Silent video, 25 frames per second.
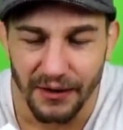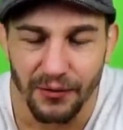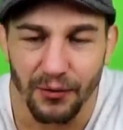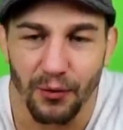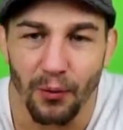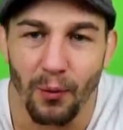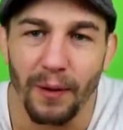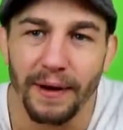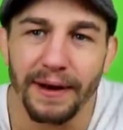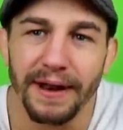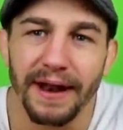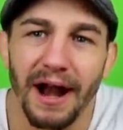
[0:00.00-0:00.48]

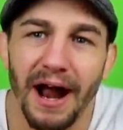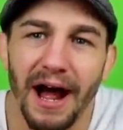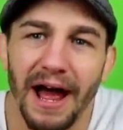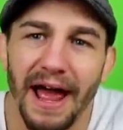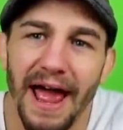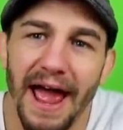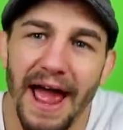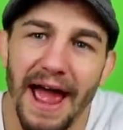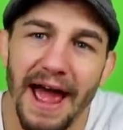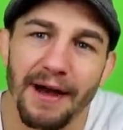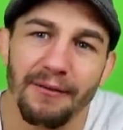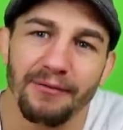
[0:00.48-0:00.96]
The one that I
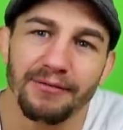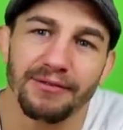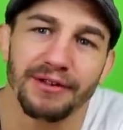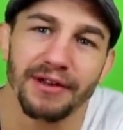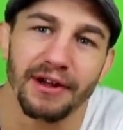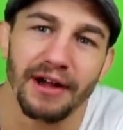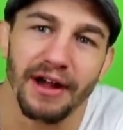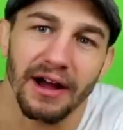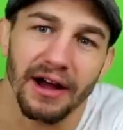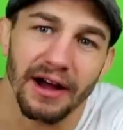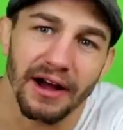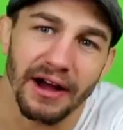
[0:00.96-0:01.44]
have is
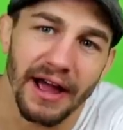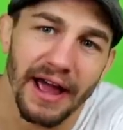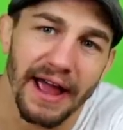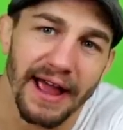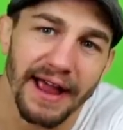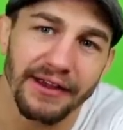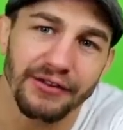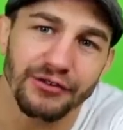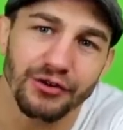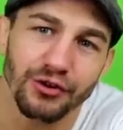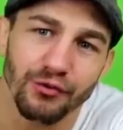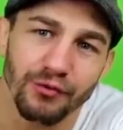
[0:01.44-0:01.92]
a uh,
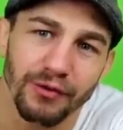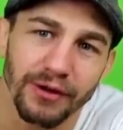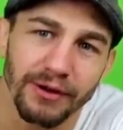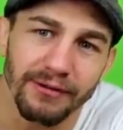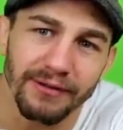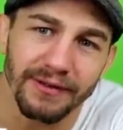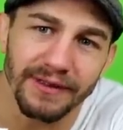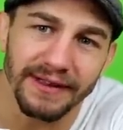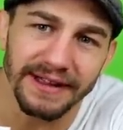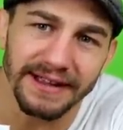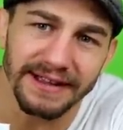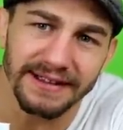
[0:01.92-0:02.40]
Asia
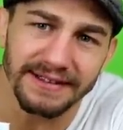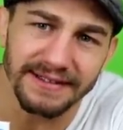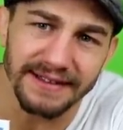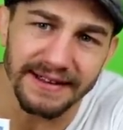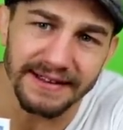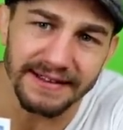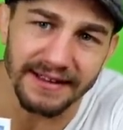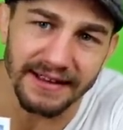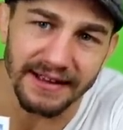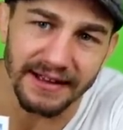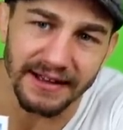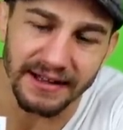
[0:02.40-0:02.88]
re-released.
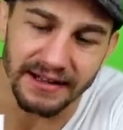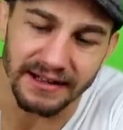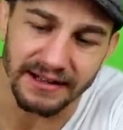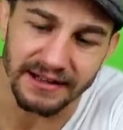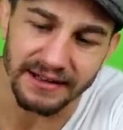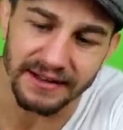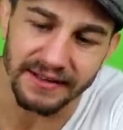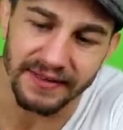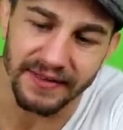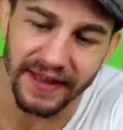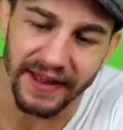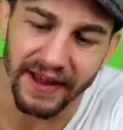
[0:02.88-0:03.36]
There's a
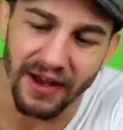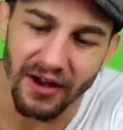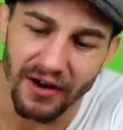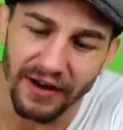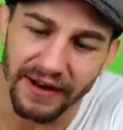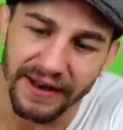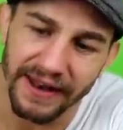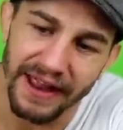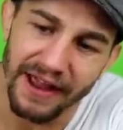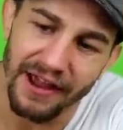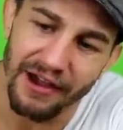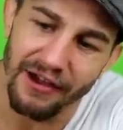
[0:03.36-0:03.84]
thing
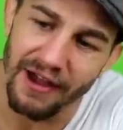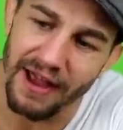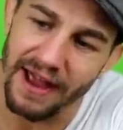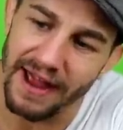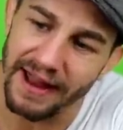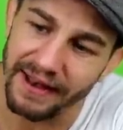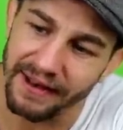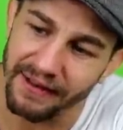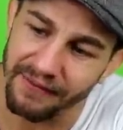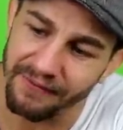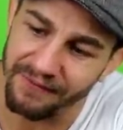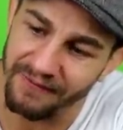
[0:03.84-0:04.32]
on there,
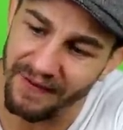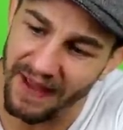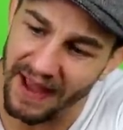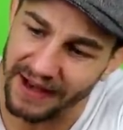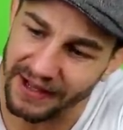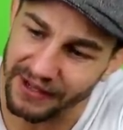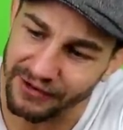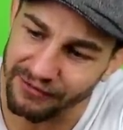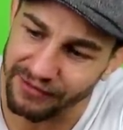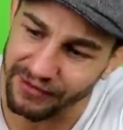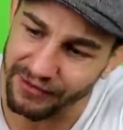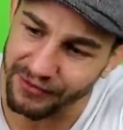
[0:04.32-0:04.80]
and the
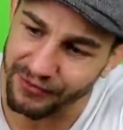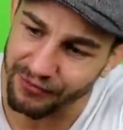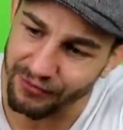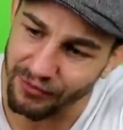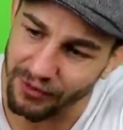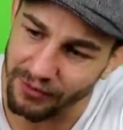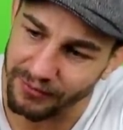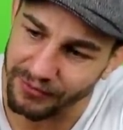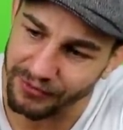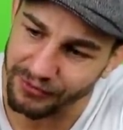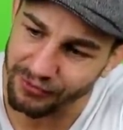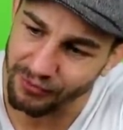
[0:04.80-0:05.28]
factory
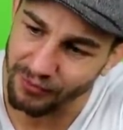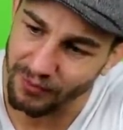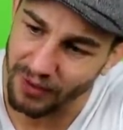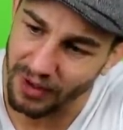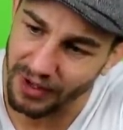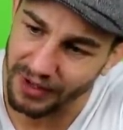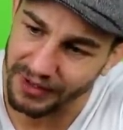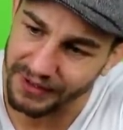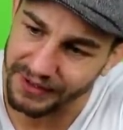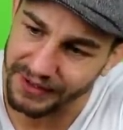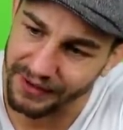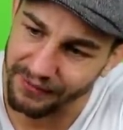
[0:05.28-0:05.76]
from is
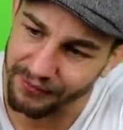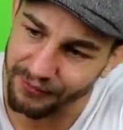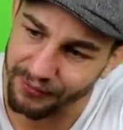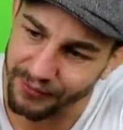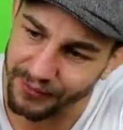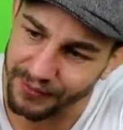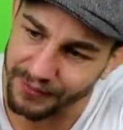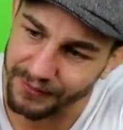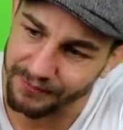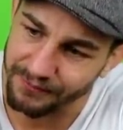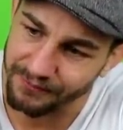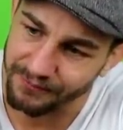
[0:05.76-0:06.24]
uh,
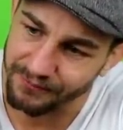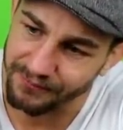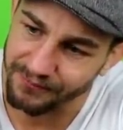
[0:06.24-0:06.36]
different.